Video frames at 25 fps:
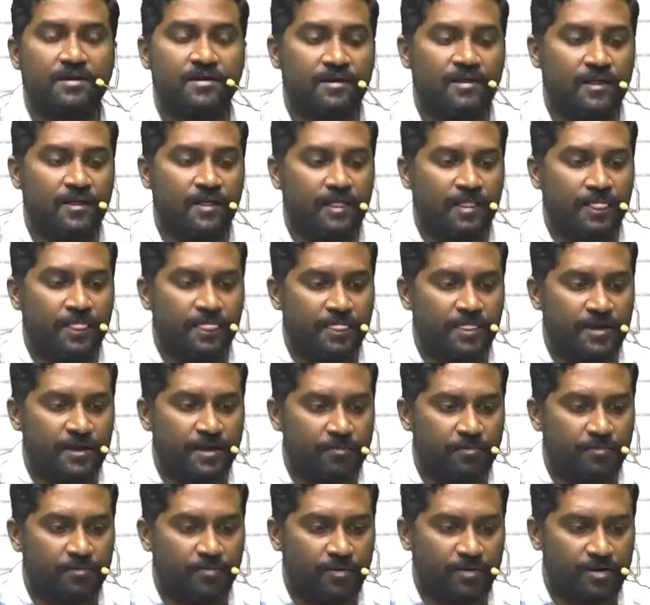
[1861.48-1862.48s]
here
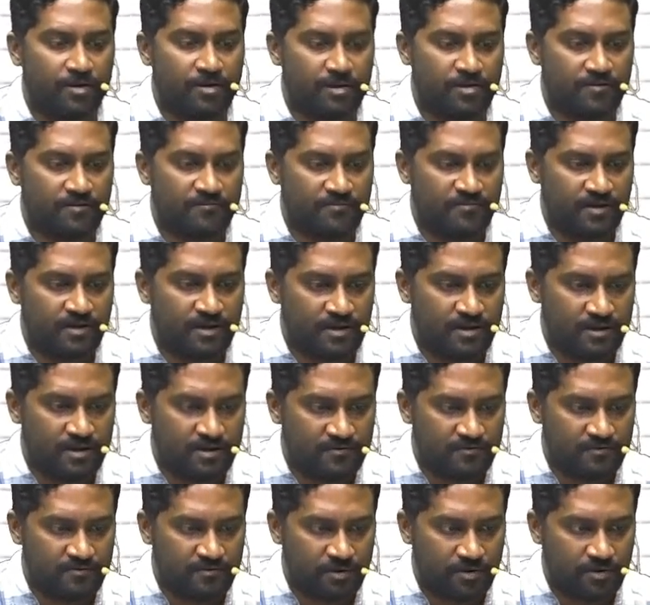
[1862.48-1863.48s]
the important
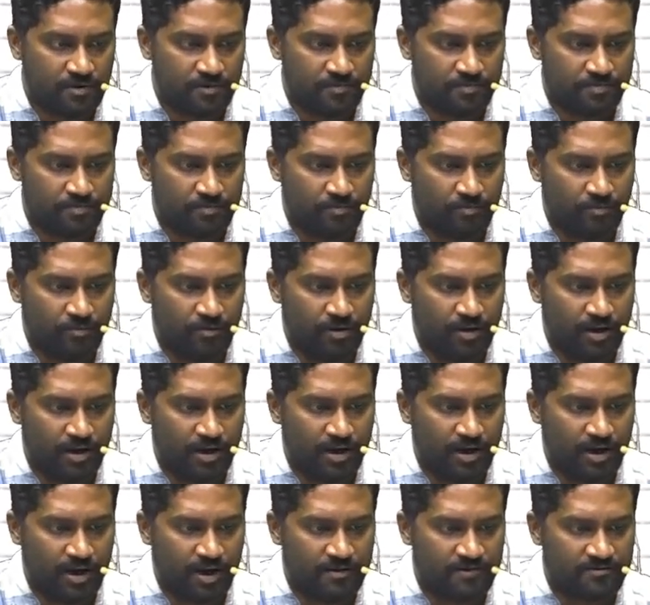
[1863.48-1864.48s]
findings are
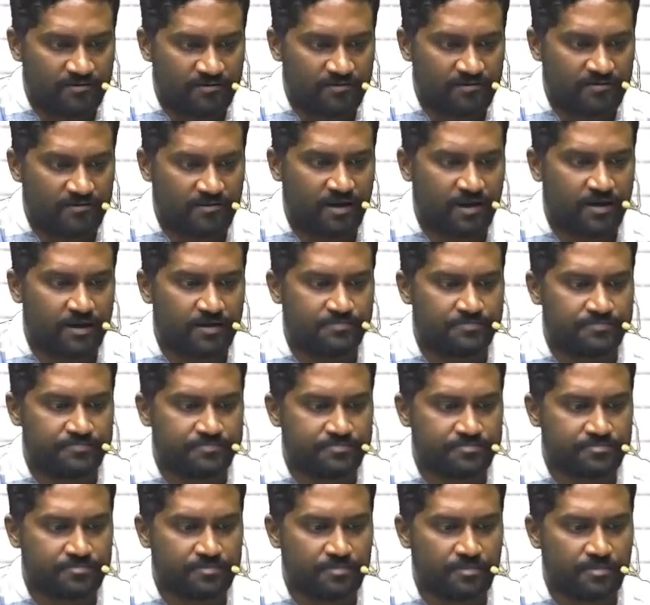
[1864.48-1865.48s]
monad's sign,
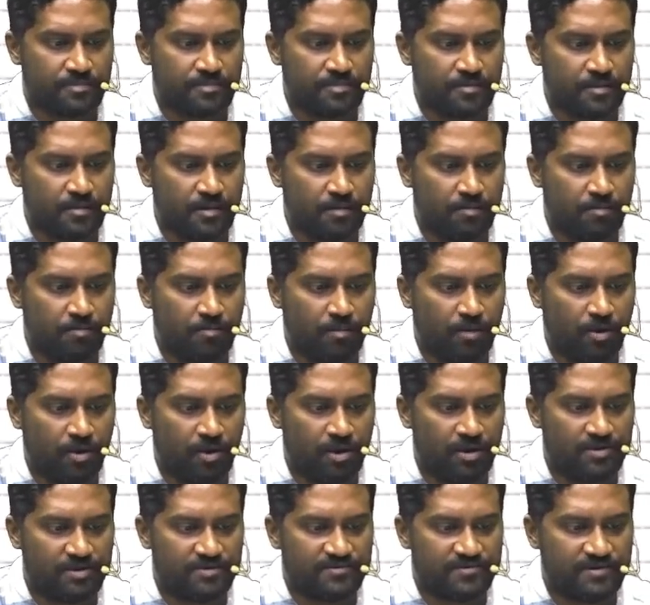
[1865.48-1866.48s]

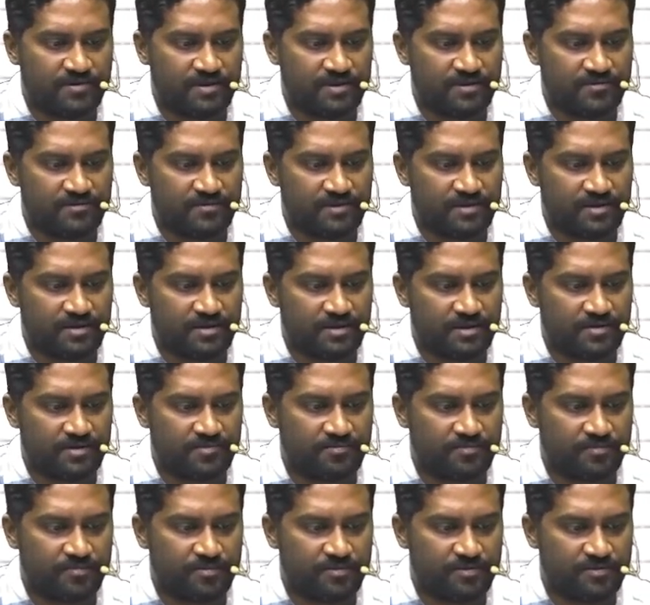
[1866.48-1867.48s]
ball changing
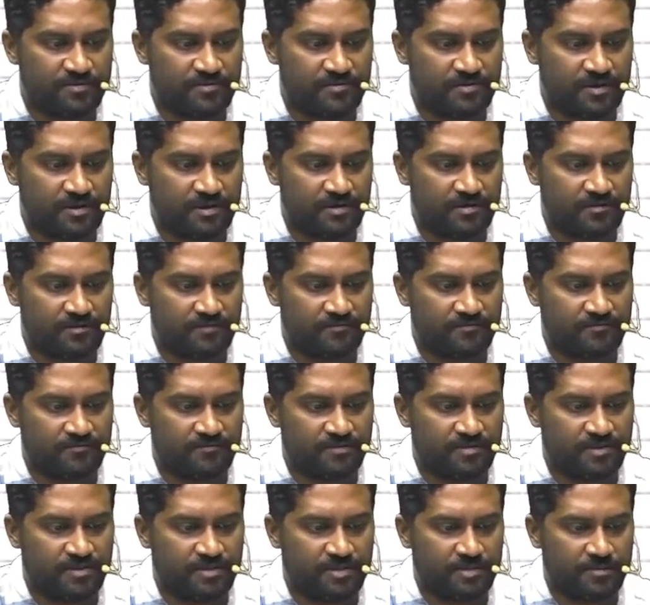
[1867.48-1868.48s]
its position
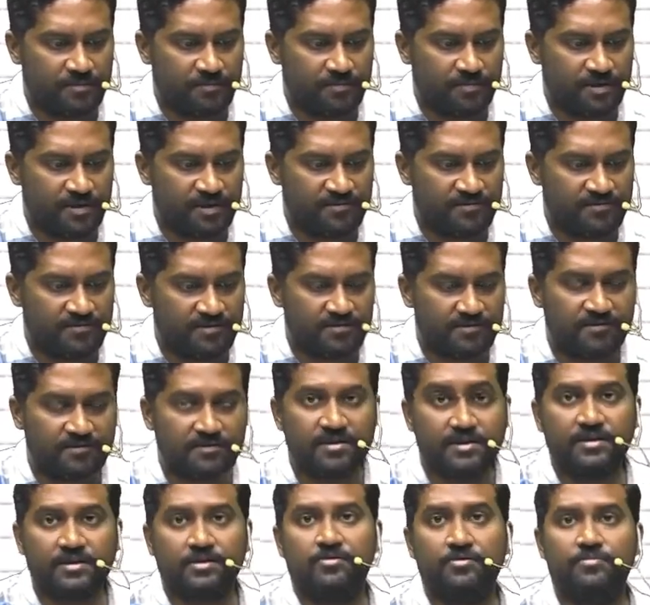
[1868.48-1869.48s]
with
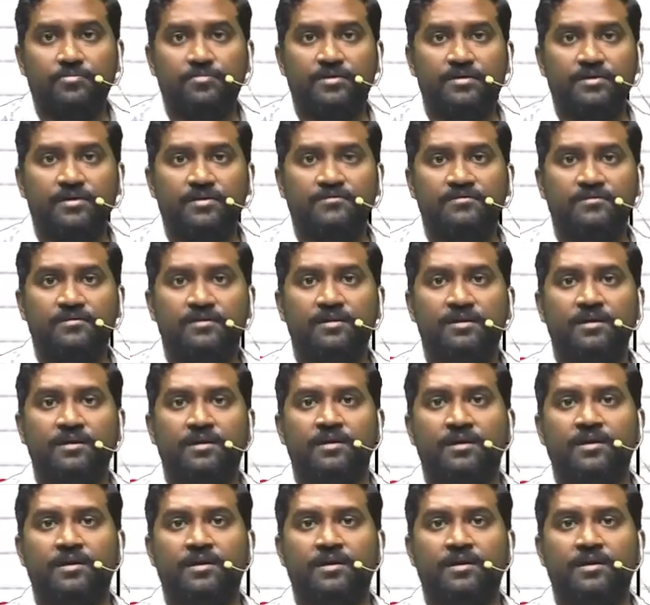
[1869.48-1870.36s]
patient's decubitus.